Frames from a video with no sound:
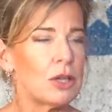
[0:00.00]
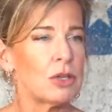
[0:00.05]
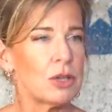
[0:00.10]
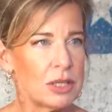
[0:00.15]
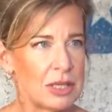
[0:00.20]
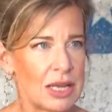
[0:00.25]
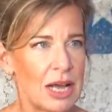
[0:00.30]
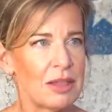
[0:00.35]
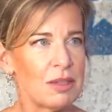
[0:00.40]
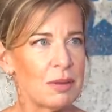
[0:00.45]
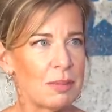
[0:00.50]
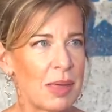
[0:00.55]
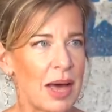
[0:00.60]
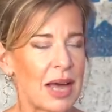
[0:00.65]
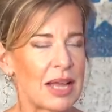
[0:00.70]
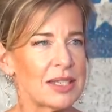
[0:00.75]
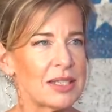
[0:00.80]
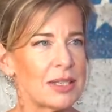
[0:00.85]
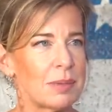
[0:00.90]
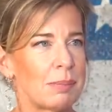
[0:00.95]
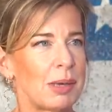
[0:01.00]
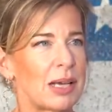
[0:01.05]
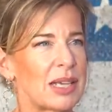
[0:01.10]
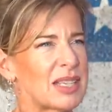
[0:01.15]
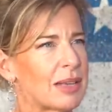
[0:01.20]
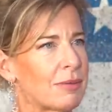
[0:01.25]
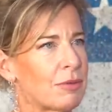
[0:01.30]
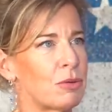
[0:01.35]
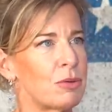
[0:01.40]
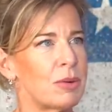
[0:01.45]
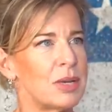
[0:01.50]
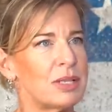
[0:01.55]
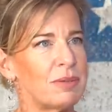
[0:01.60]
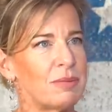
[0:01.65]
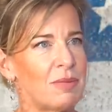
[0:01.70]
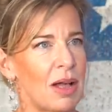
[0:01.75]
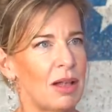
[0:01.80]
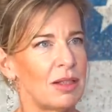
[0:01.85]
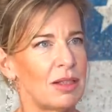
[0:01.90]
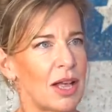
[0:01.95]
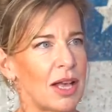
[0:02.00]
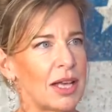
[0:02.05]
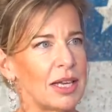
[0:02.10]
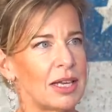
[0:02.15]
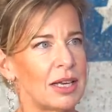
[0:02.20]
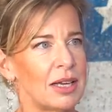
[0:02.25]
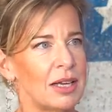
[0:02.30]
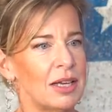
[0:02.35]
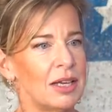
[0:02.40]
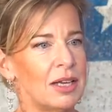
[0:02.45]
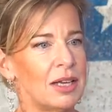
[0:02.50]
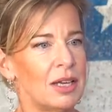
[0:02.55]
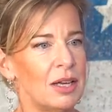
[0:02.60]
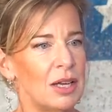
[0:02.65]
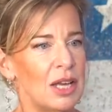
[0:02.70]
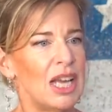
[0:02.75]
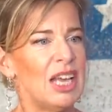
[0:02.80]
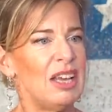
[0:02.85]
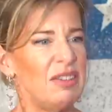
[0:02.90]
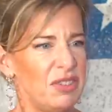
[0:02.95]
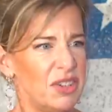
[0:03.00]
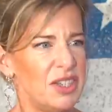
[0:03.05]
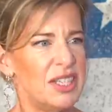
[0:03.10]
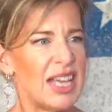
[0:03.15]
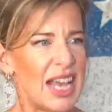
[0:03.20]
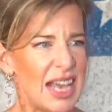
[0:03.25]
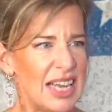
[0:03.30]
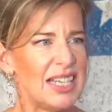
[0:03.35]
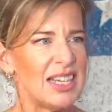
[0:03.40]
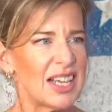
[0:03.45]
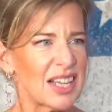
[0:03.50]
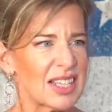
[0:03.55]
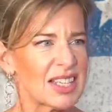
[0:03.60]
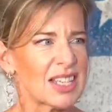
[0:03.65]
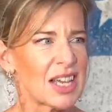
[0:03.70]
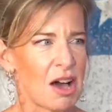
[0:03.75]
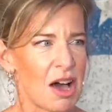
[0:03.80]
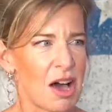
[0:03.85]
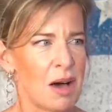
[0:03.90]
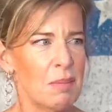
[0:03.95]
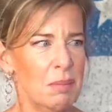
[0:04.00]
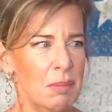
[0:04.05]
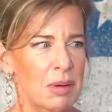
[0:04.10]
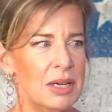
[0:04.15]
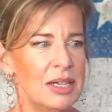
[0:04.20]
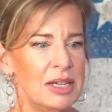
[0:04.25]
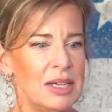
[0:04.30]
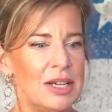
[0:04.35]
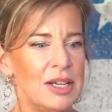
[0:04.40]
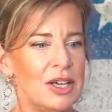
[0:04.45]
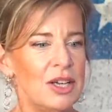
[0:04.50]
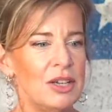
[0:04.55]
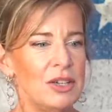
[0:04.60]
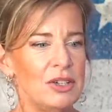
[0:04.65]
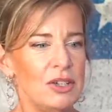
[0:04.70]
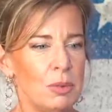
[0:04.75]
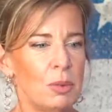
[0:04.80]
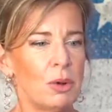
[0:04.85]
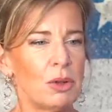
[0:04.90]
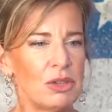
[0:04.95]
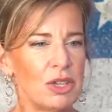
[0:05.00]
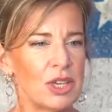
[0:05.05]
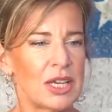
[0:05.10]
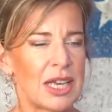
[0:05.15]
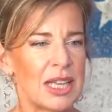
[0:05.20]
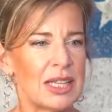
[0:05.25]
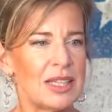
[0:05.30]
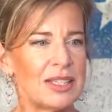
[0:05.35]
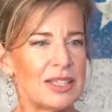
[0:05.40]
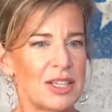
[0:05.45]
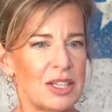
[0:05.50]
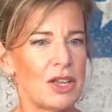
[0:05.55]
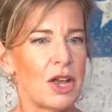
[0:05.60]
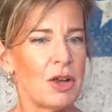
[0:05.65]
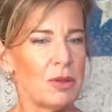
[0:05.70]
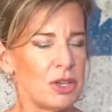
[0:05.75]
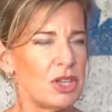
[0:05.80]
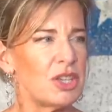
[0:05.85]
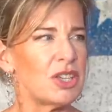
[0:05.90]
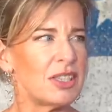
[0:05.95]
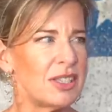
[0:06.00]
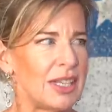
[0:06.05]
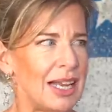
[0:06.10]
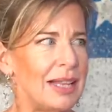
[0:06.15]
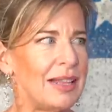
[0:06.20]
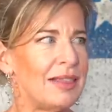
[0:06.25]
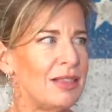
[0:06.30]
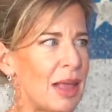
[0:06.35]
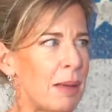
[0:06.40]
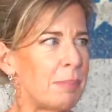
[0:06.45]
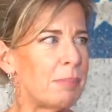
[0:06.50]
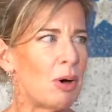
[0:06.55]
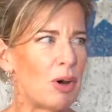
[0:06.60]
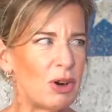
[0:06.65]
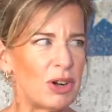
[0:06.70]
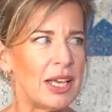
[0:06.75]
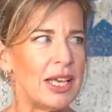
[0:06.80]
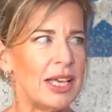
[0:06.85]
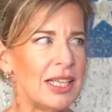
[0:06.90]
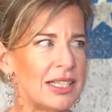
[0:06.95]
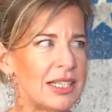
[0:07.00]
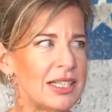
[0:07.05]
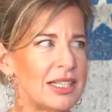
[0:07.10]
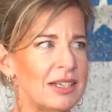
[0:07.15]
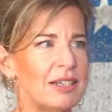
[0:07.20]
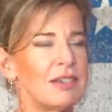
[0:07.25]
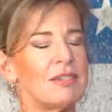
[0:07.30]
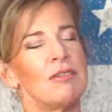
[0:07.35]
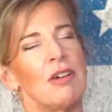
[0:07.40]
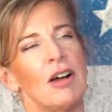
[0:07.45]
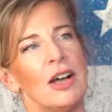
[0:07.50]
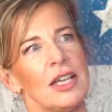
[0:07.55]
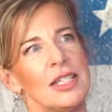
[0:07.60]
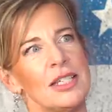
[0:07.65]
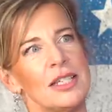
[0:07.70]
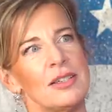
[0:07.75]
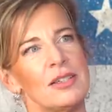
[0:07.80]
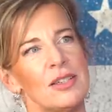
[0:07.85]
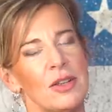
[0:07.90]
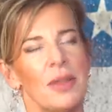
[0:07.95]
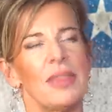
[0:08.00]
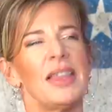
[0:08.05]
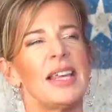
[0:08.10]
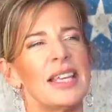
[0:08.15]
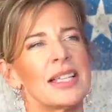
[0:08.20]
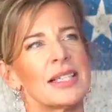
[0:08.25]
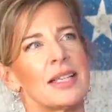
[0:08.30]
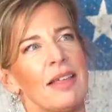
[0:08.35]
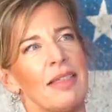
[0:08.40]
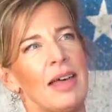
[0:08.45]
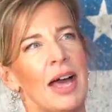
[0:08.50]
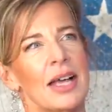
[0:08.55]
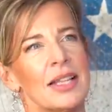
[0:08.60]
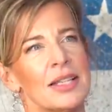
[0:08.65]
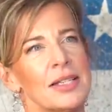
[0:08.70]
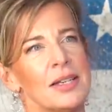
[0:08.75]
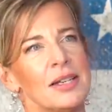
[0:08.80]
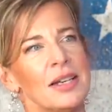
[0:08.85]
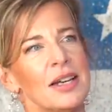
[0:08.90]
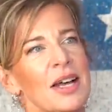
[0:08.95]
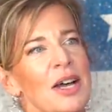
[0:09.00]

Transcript: So I tell them that because I've always felt like if your day does come, you want your kids to know that you're still in their pocket, mm. right? So I think it's like that.